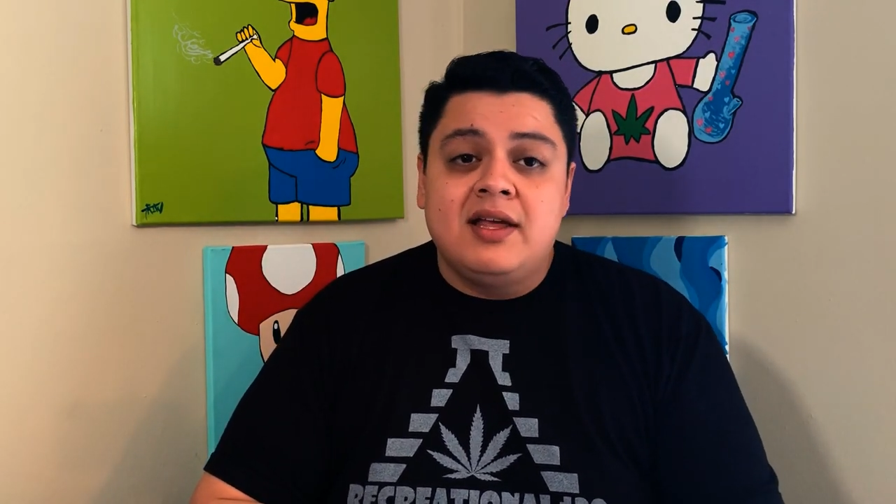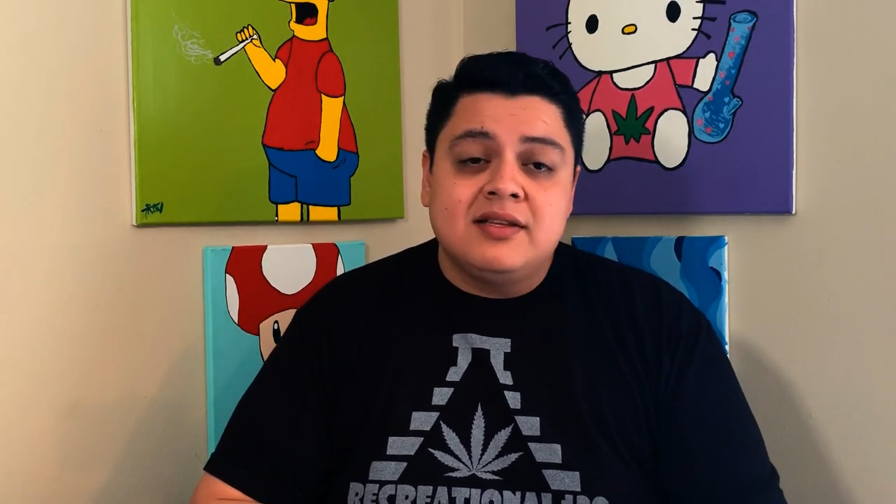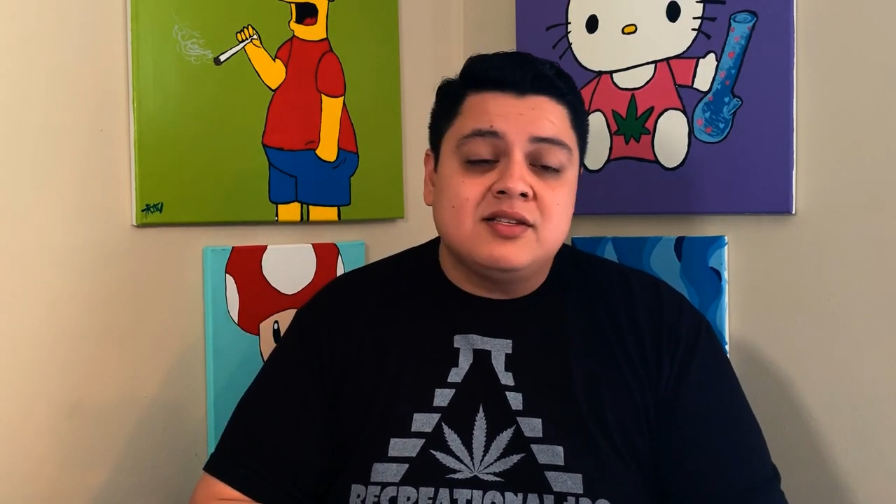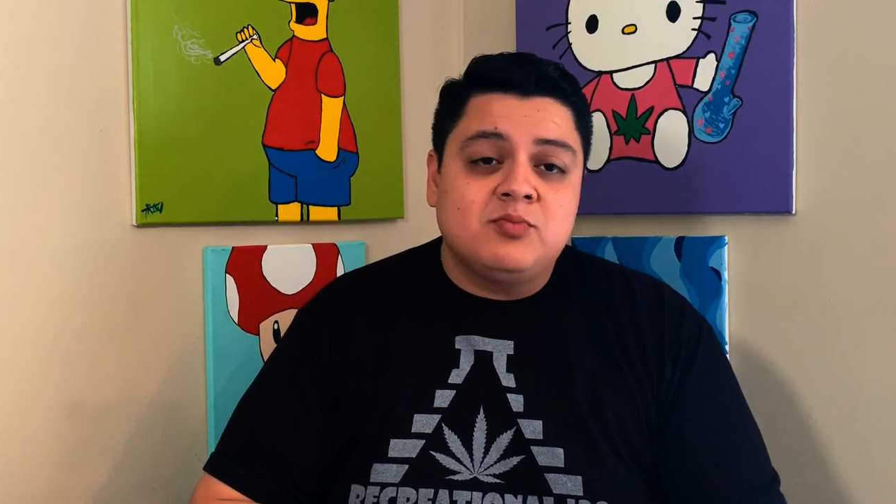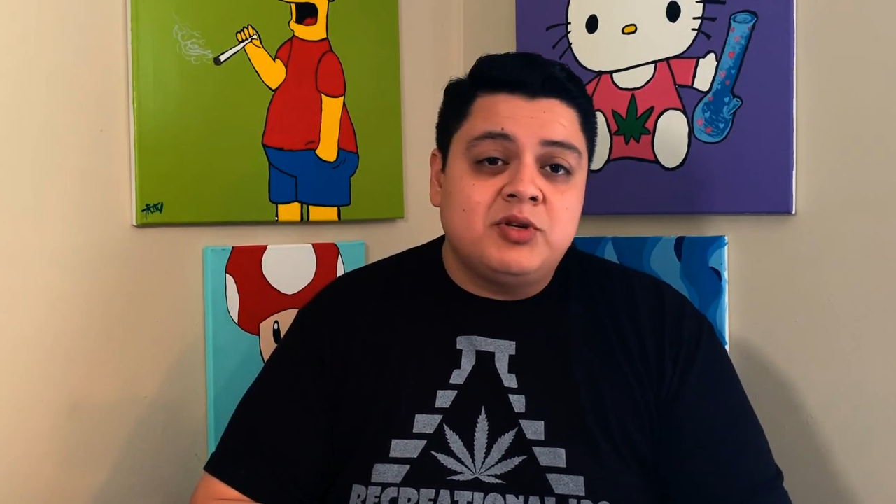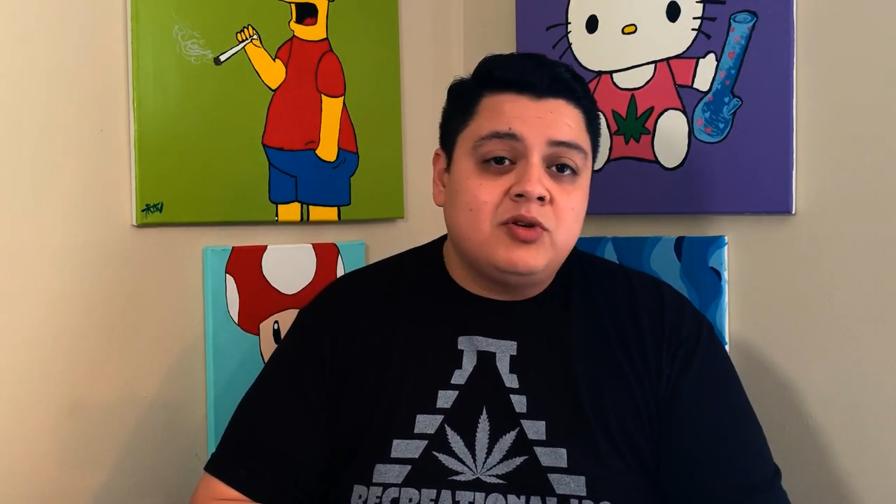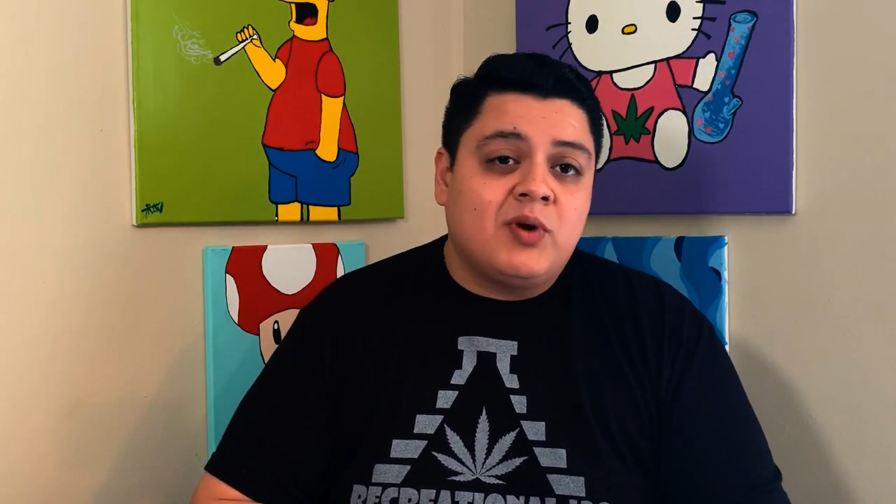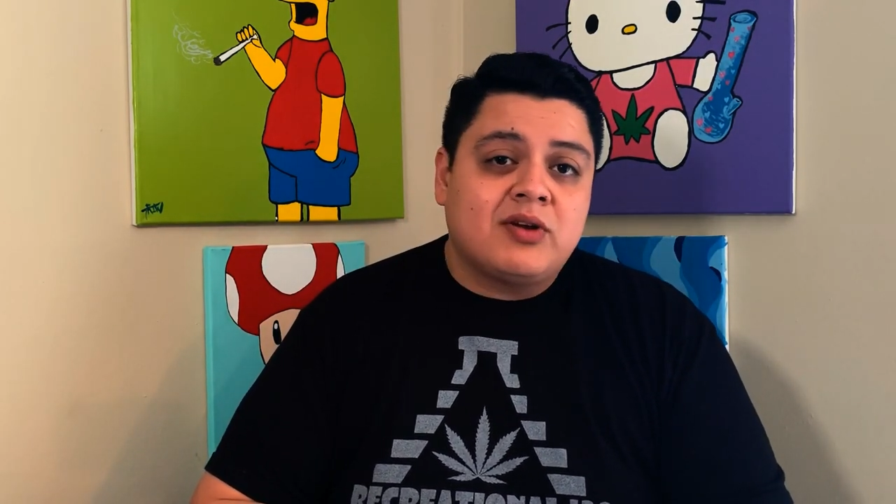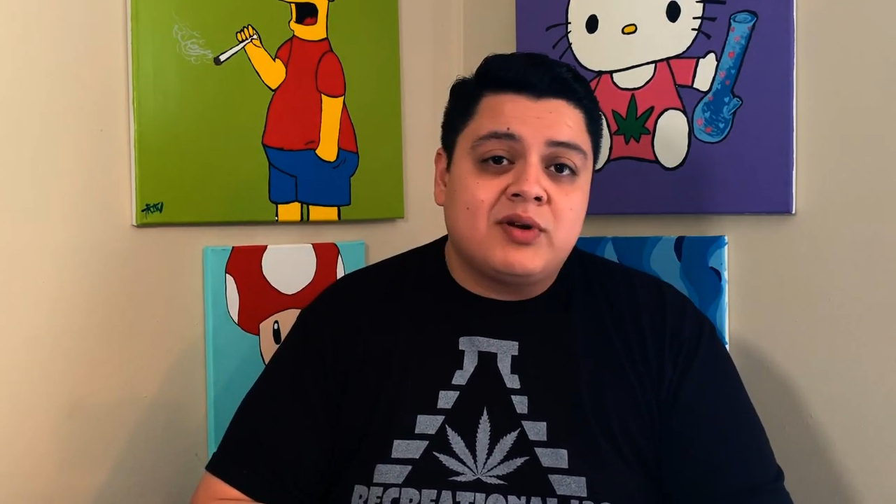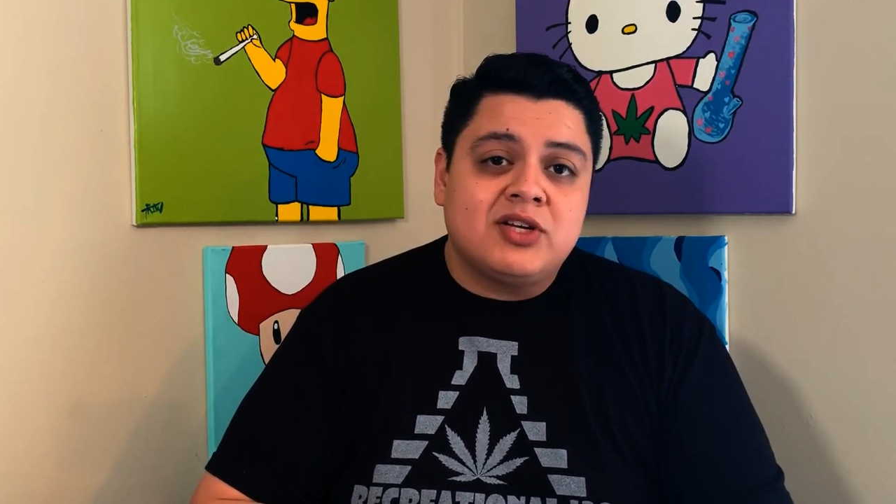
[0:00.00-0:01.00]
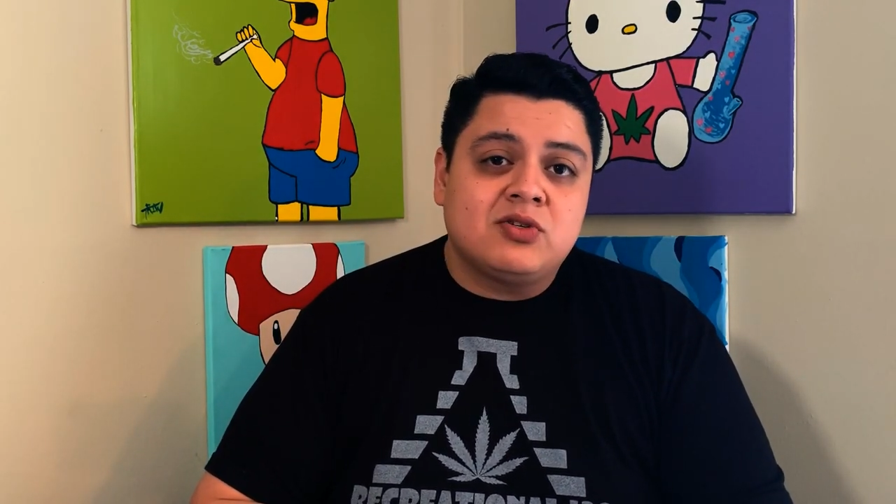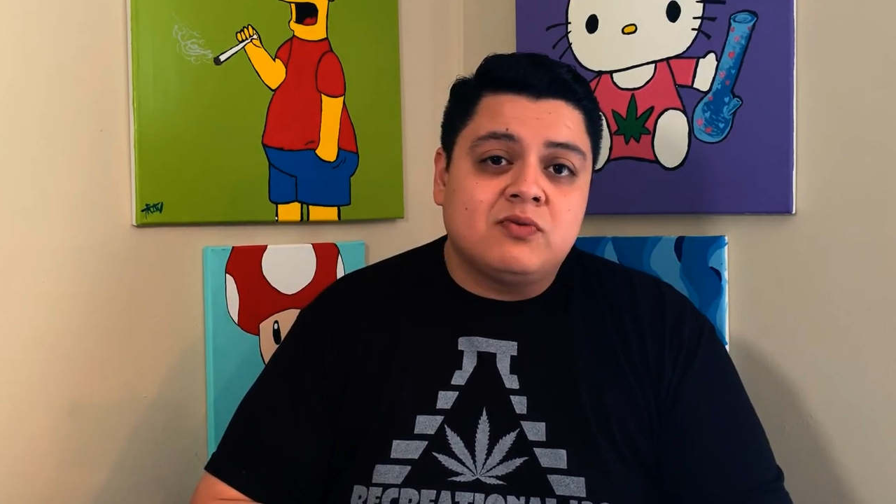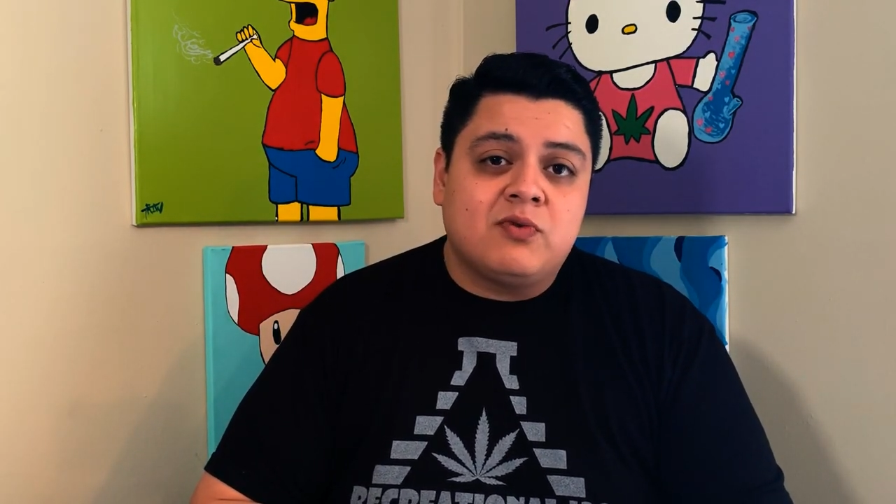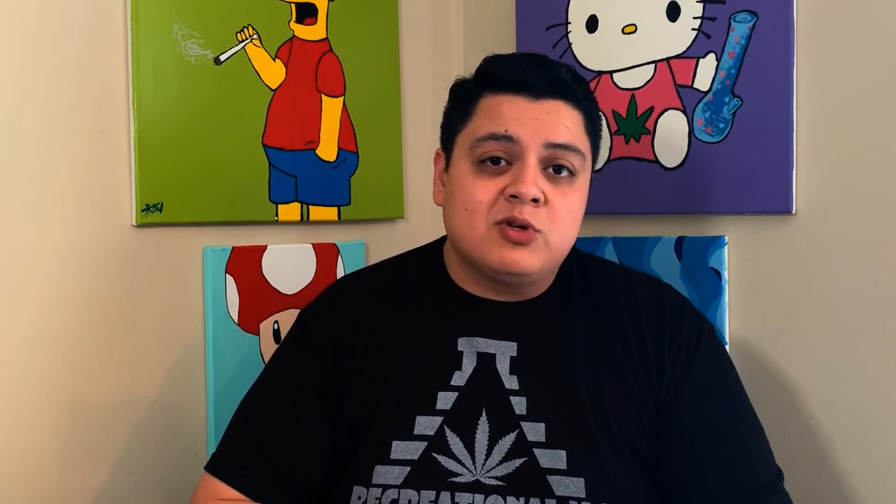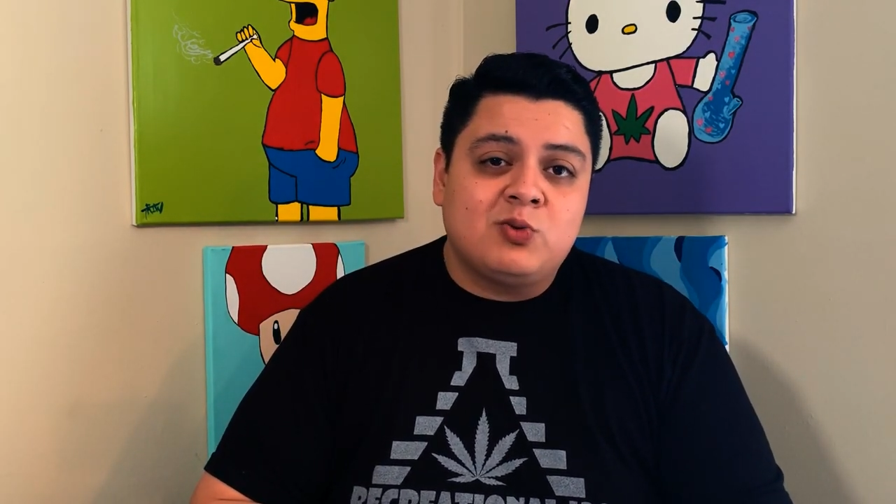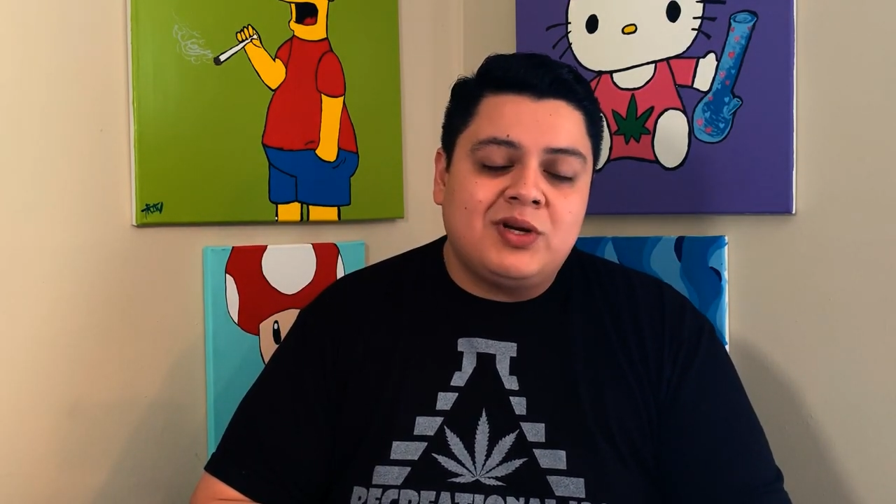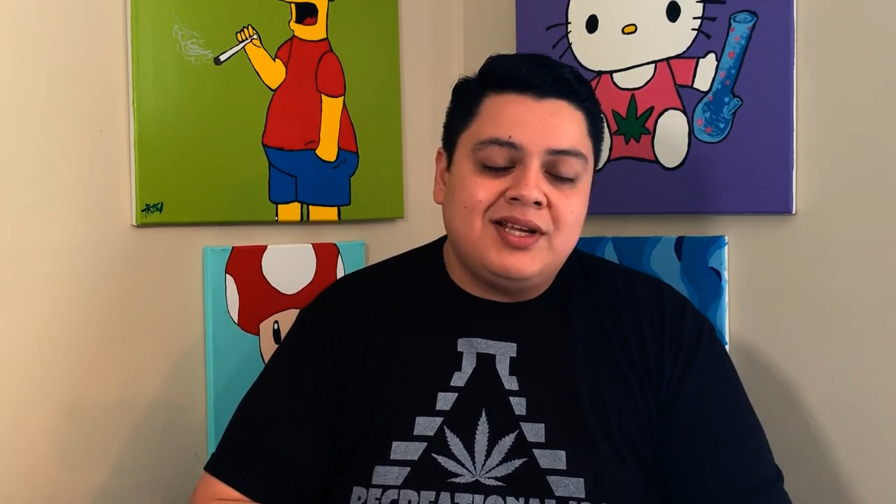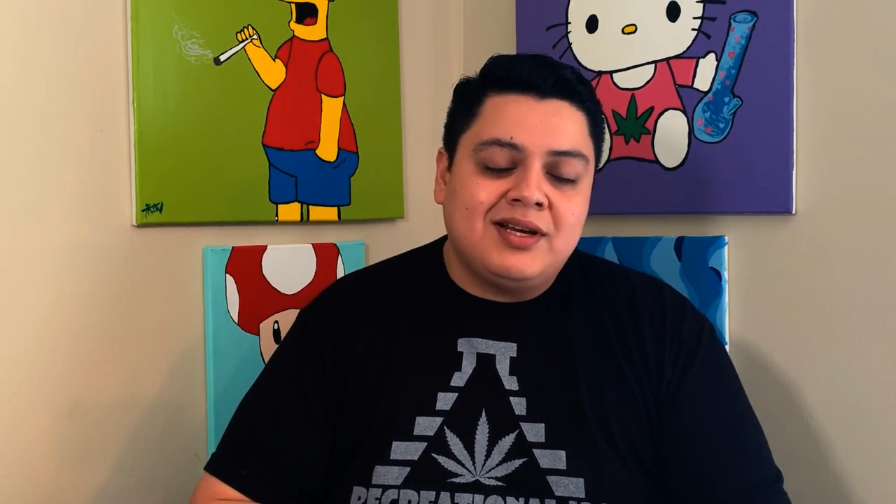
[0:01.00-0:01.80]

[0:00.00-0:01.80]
This has been Recreational 420,